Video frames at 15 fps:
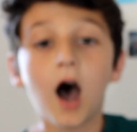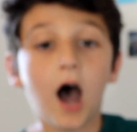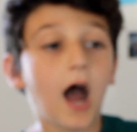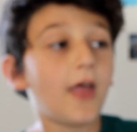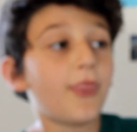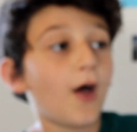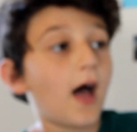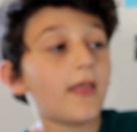I
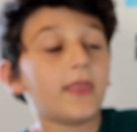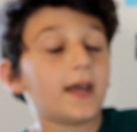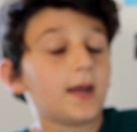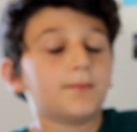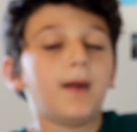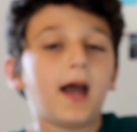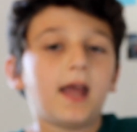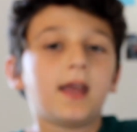thought like
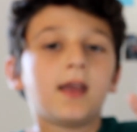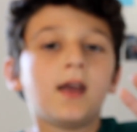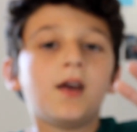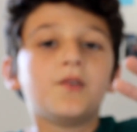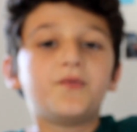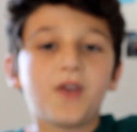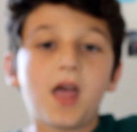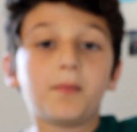my
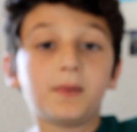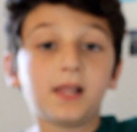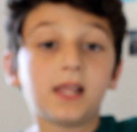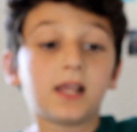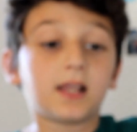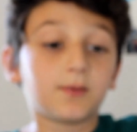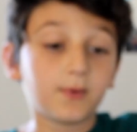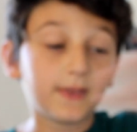
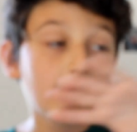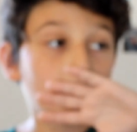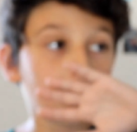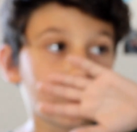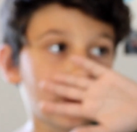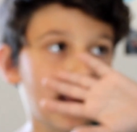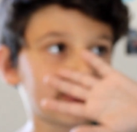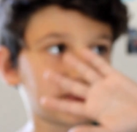family, when they
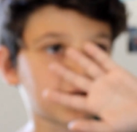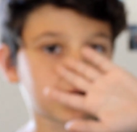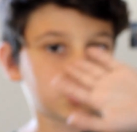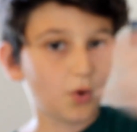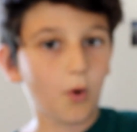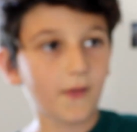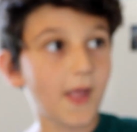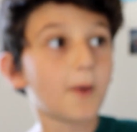were at the
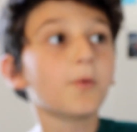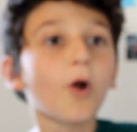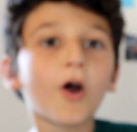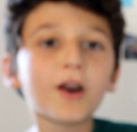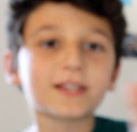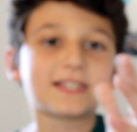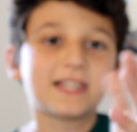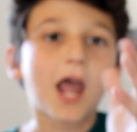store, they
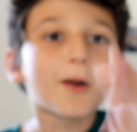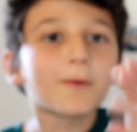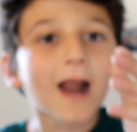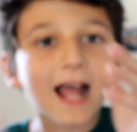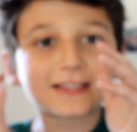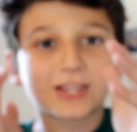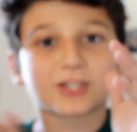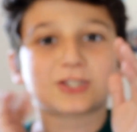were
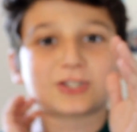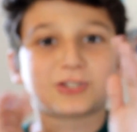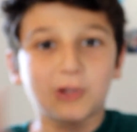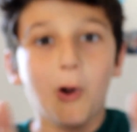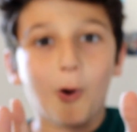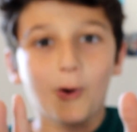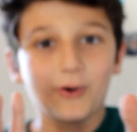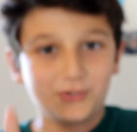at the
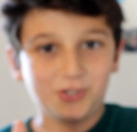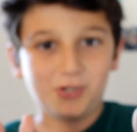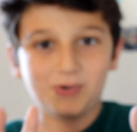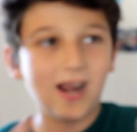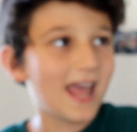store, dude.